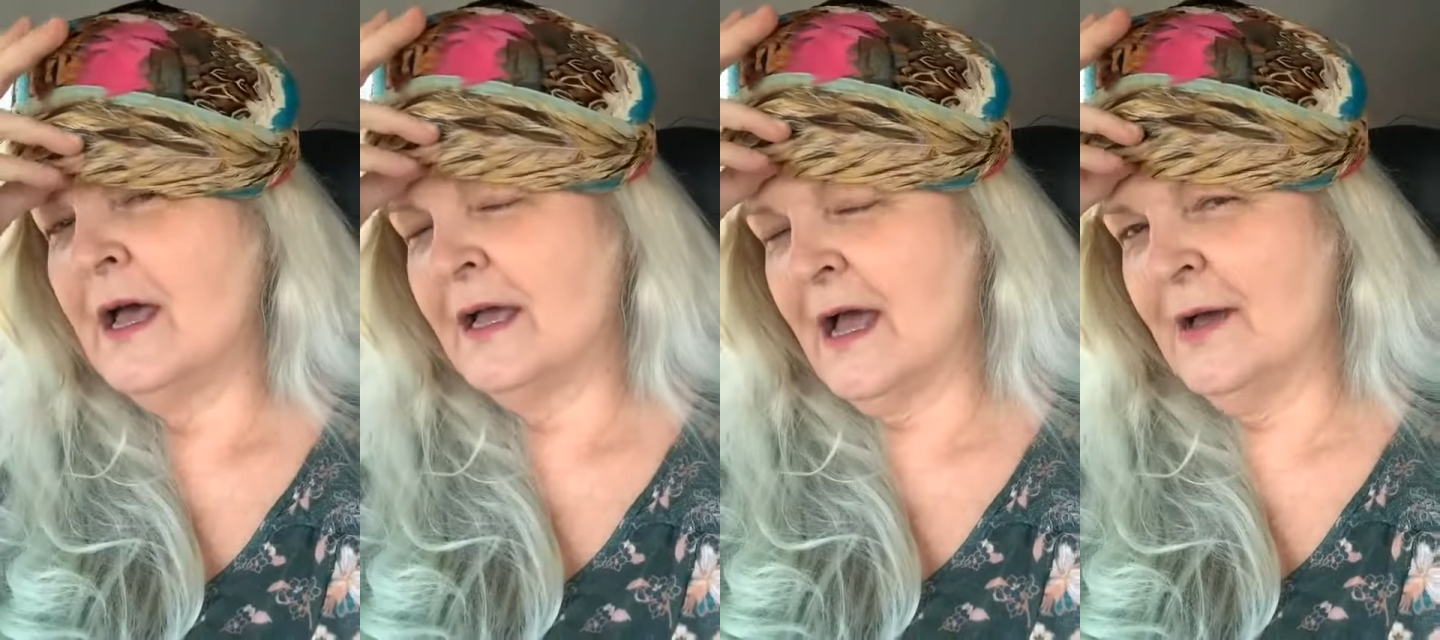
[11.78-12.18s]

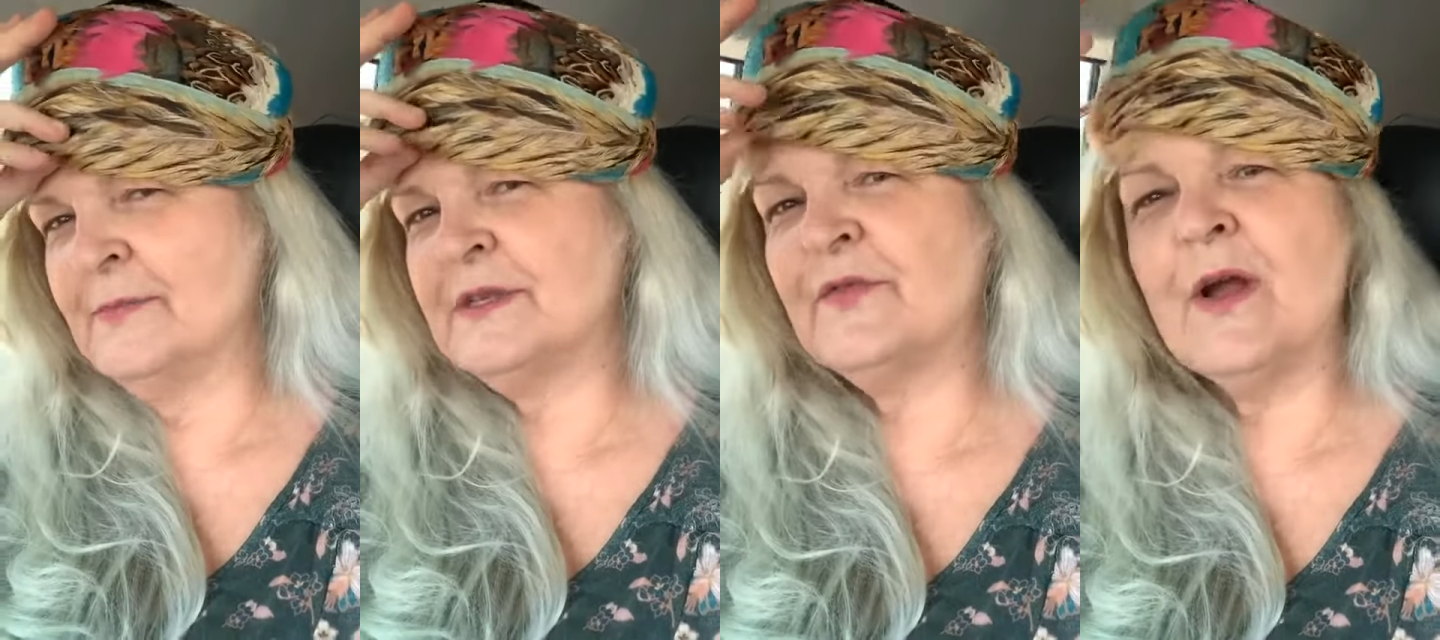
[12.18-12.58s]

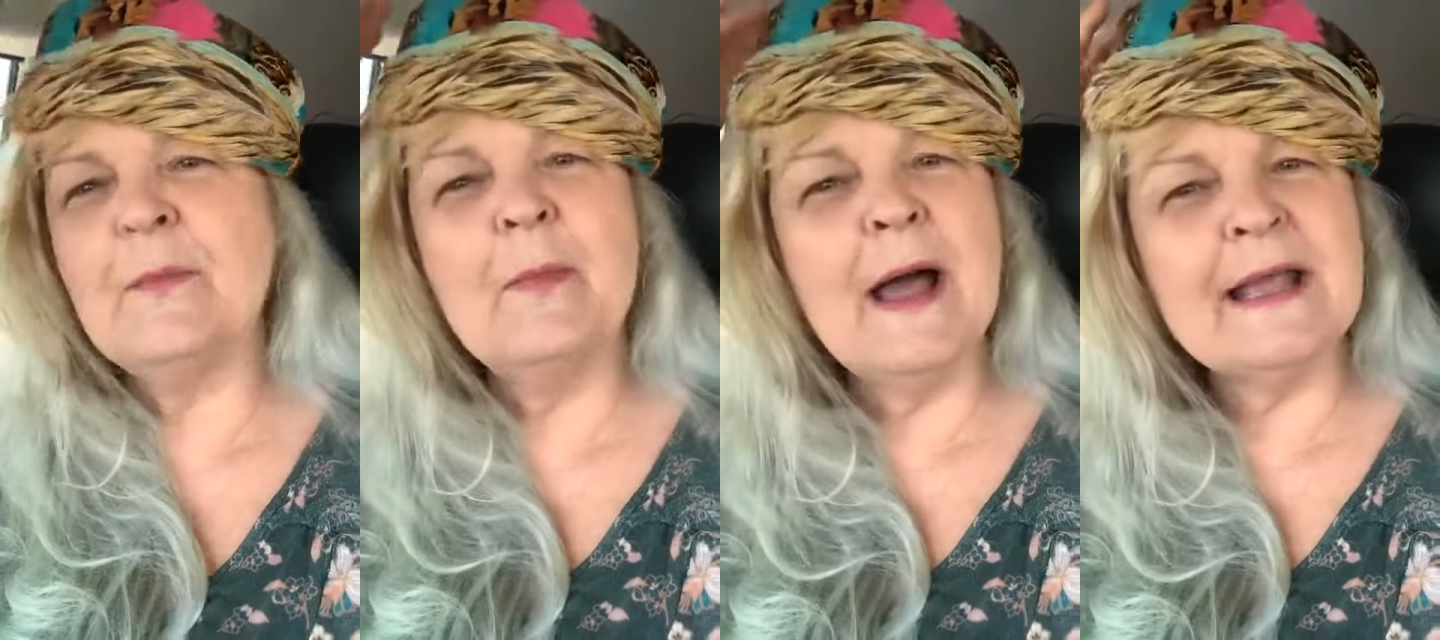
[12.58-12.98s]
comes
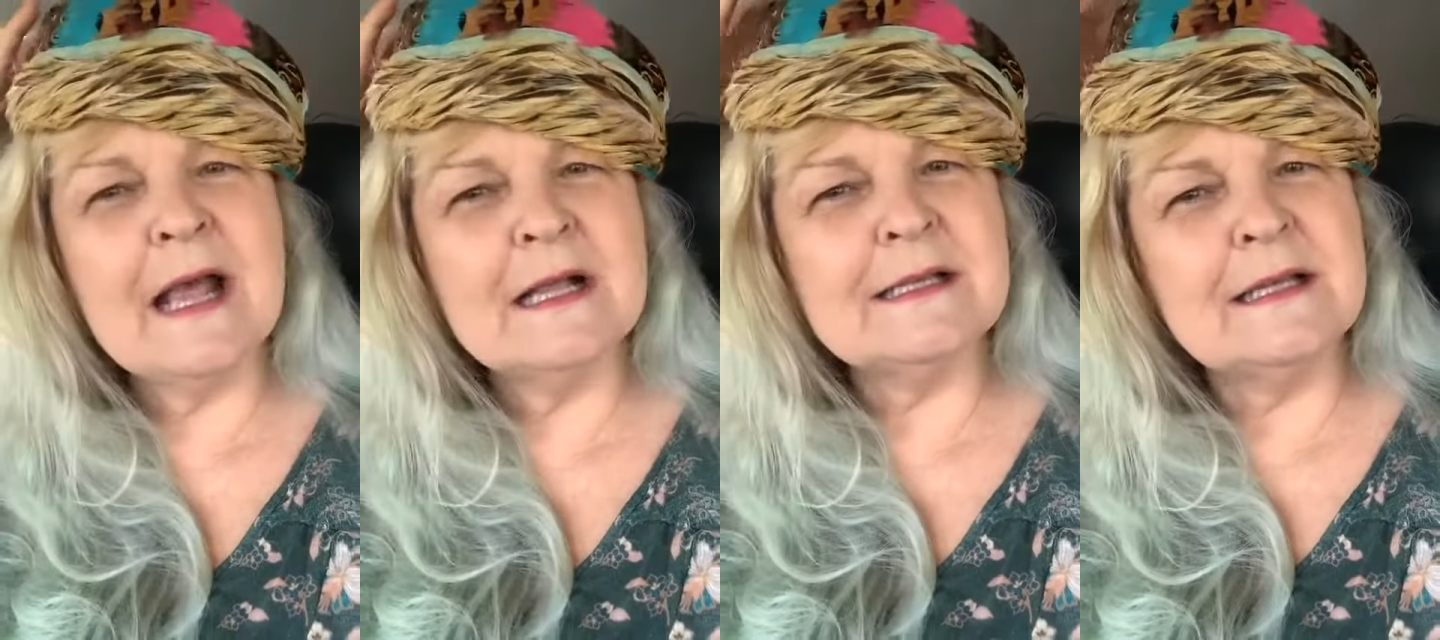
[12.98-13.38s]
from my
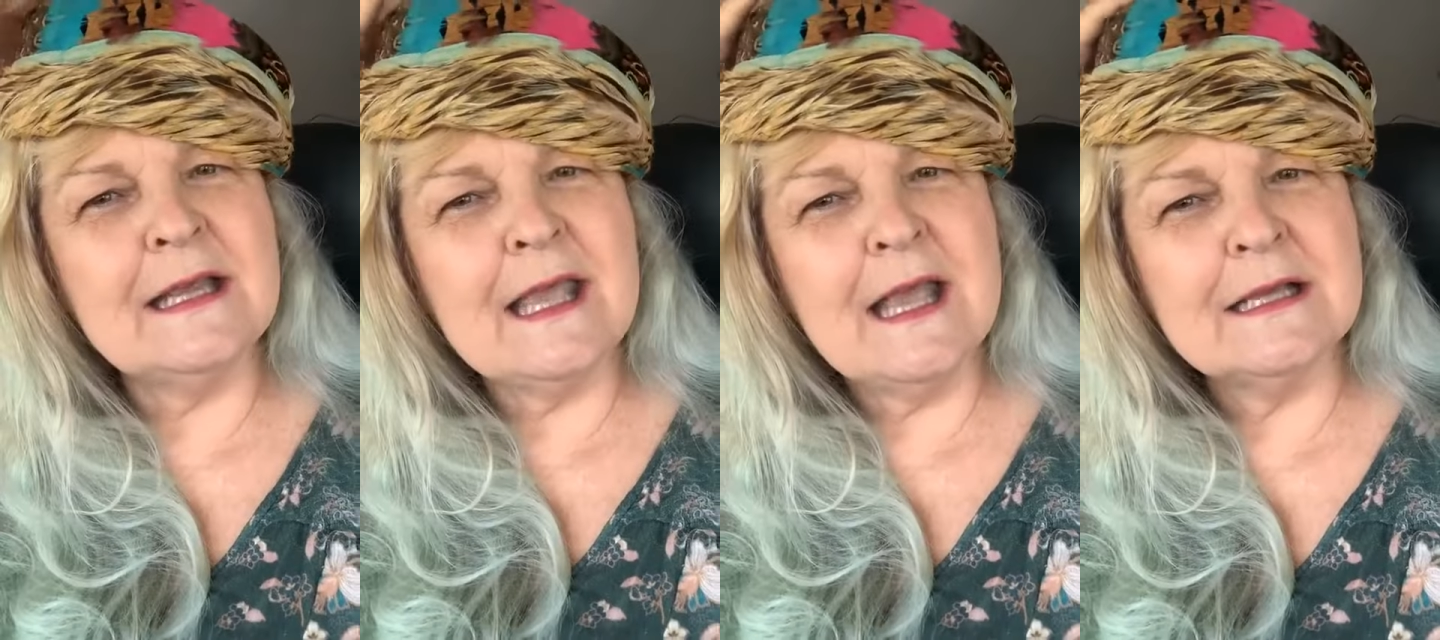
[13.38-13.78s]
cousin
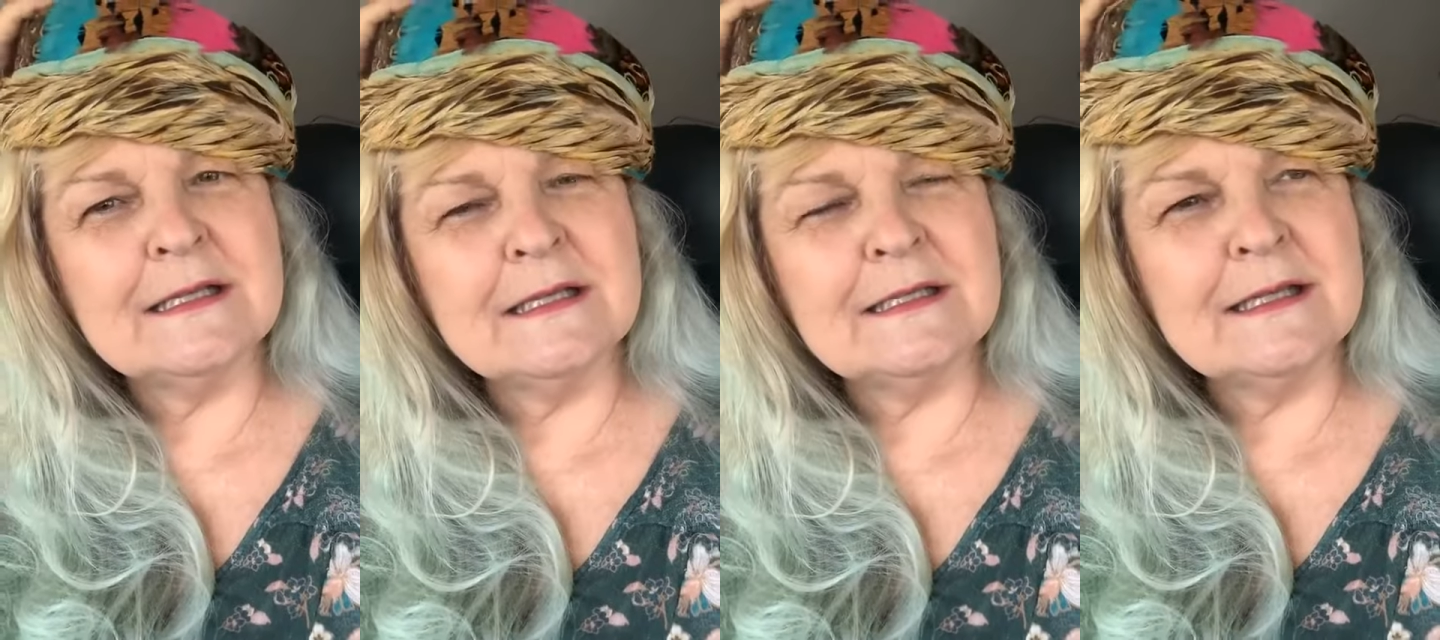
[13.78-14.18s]
in
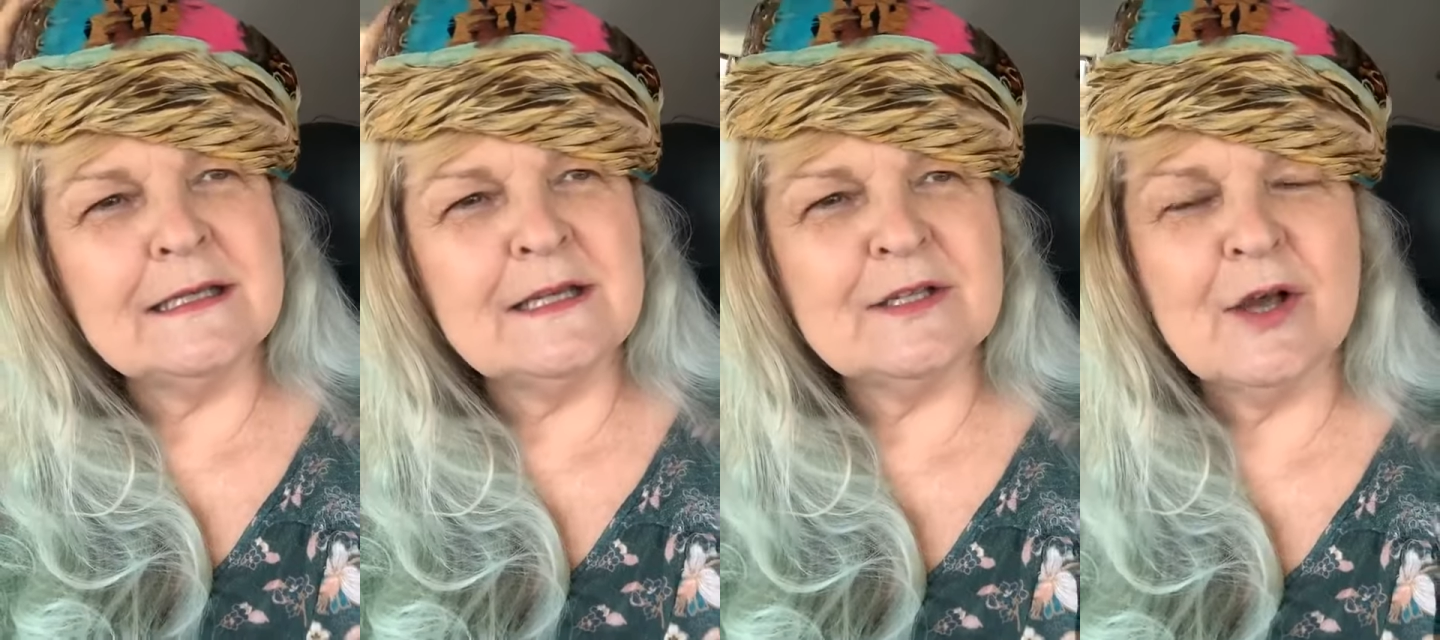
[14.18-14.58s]
Kansas,
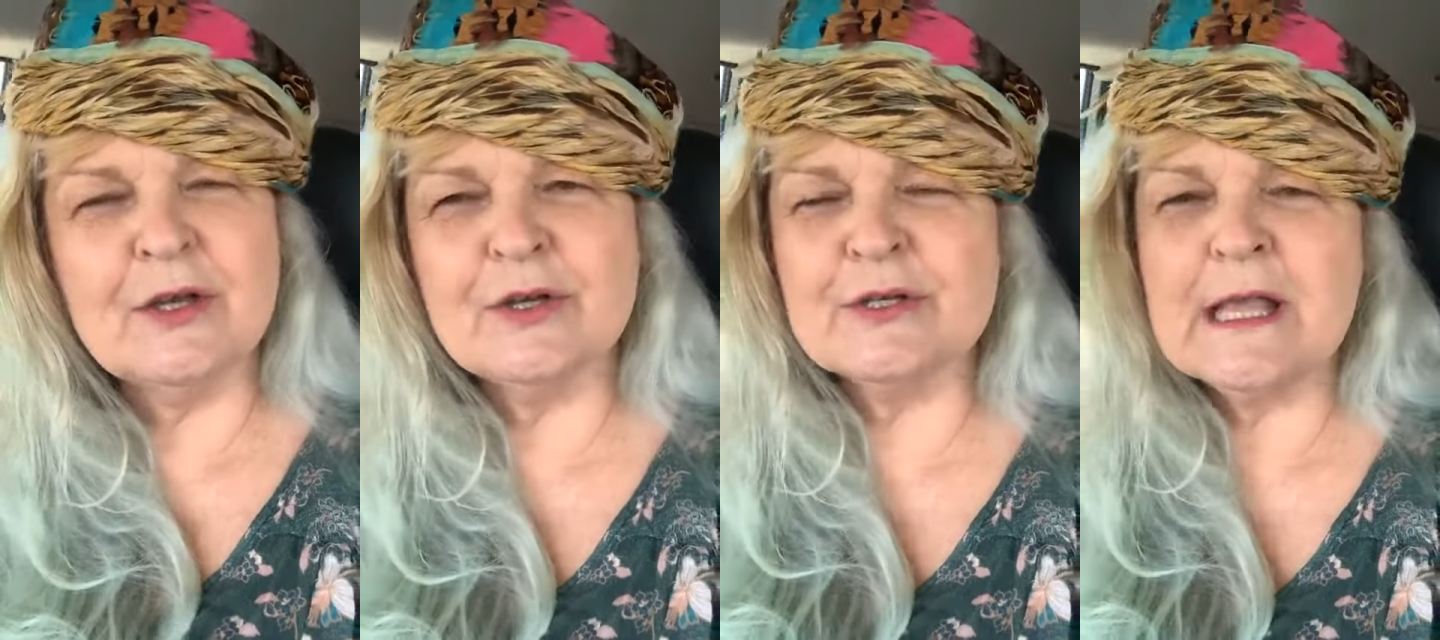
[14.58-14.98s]
Cindy
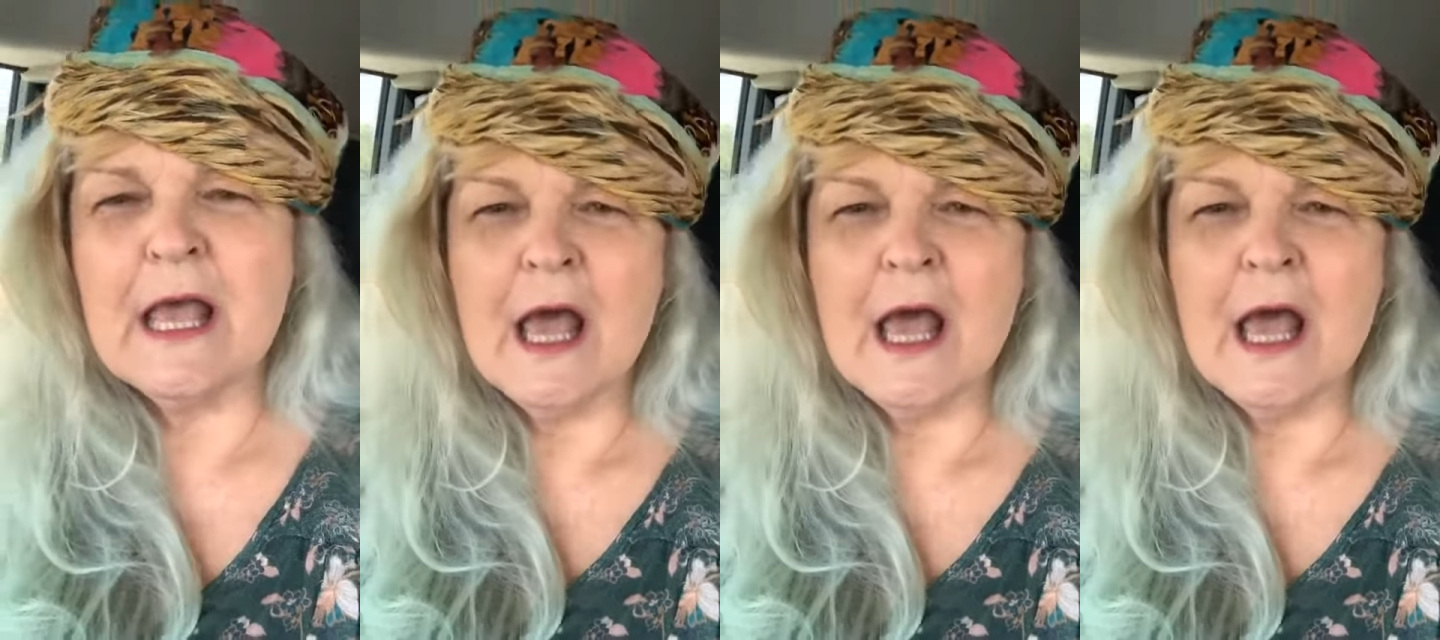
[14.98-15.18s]
Saunders,